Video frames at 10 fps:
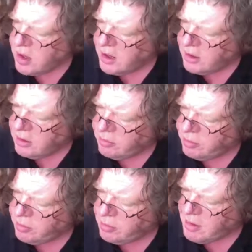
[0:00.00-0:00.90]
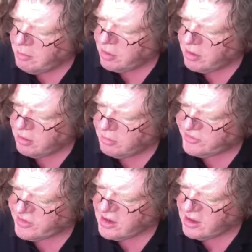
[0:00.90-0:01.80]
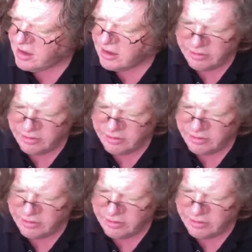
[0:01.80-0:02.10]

I remember him saying it.